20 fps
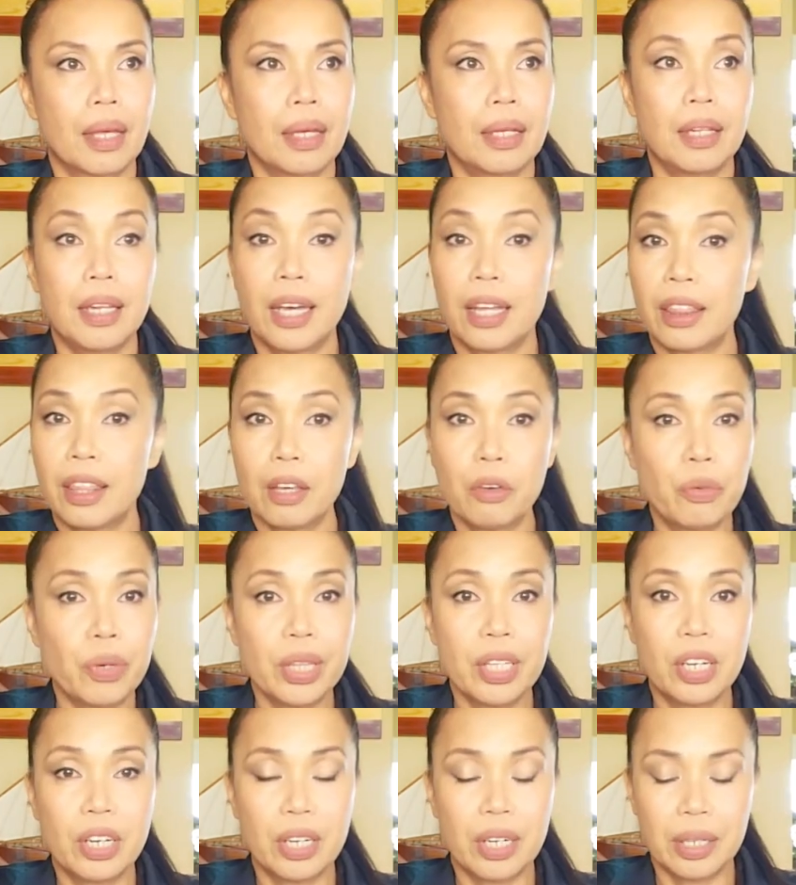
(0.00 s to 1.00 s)
nothing
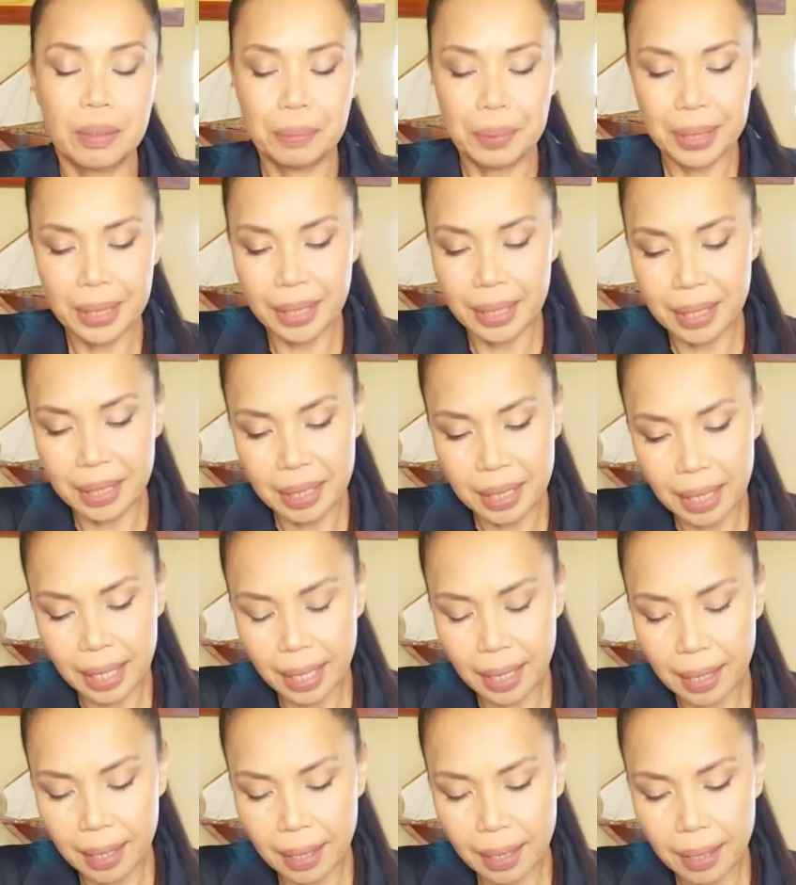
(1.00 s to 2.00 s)
with carbs,
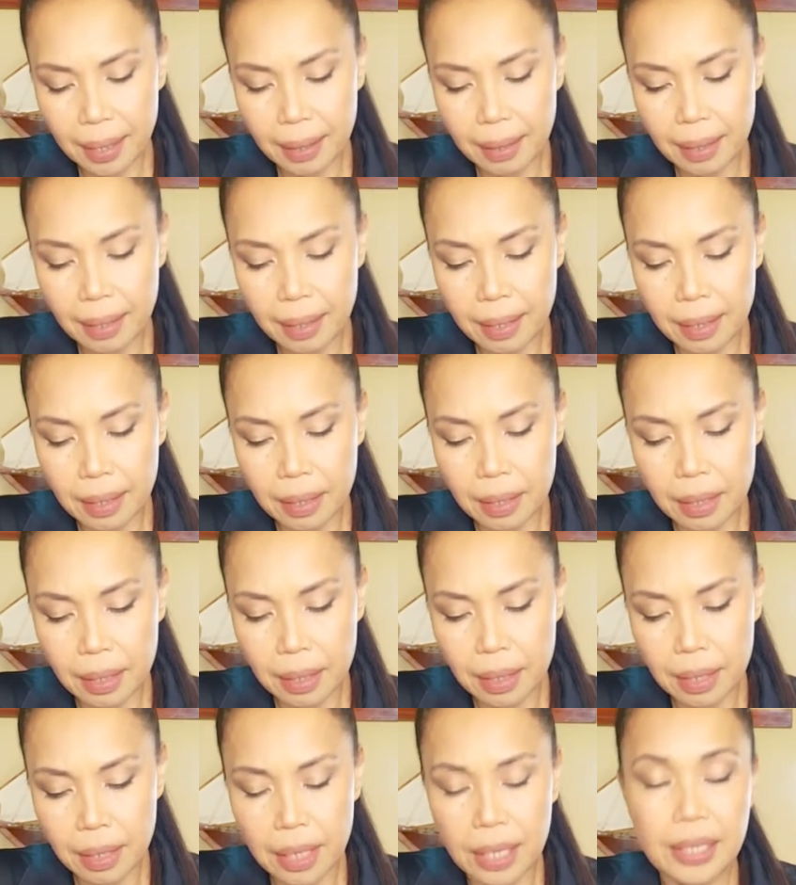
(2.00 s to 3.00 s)
and
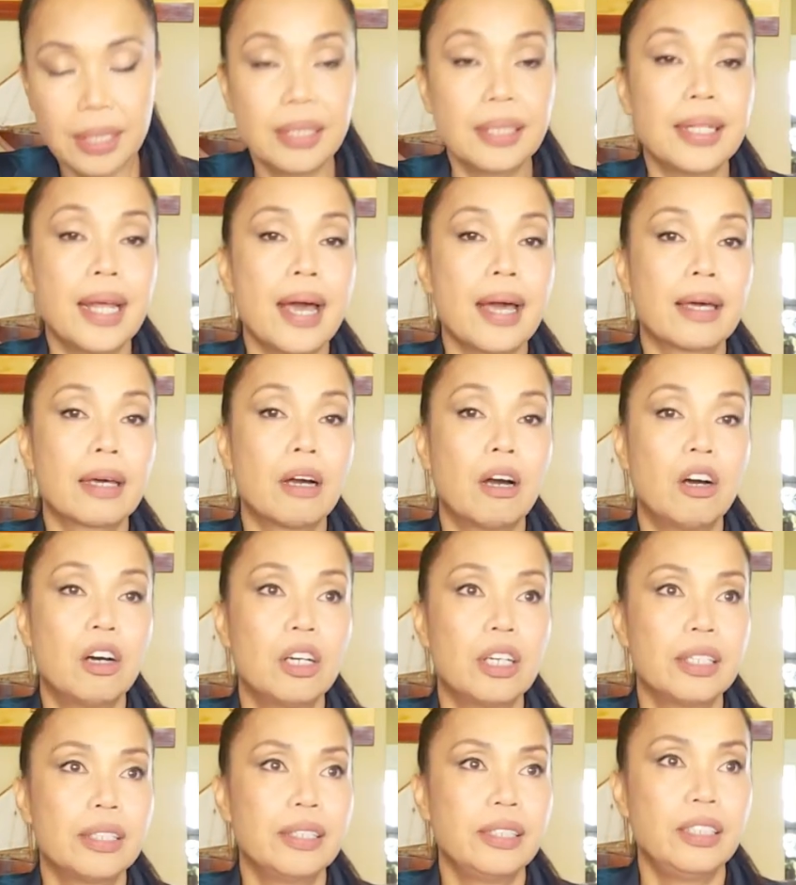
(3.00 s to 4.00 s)
I snack
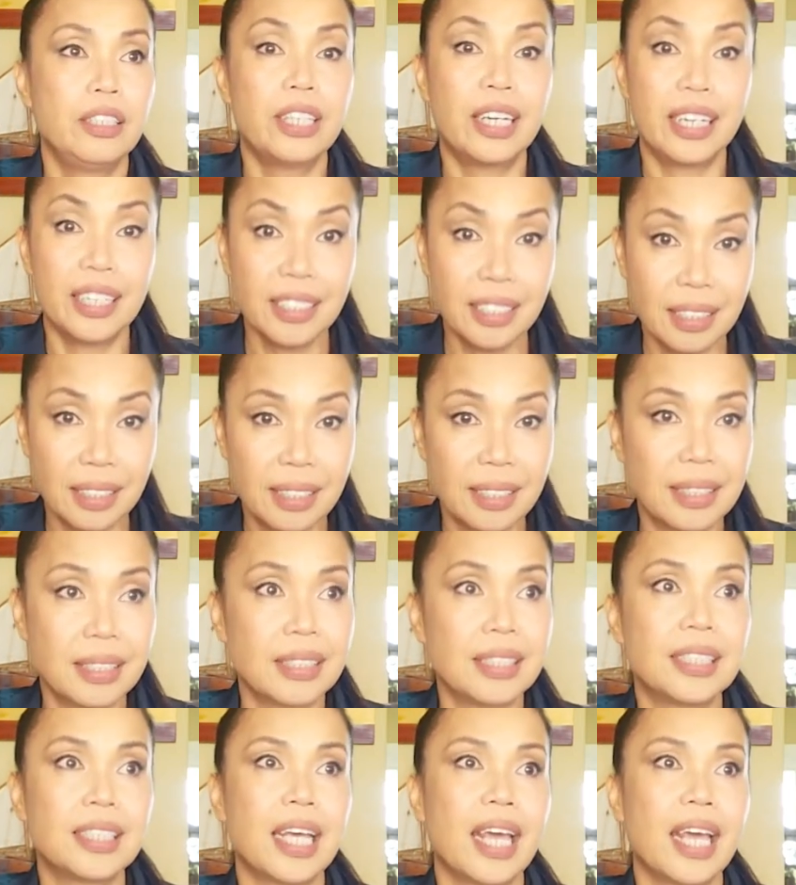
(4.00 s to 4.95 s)
on nuts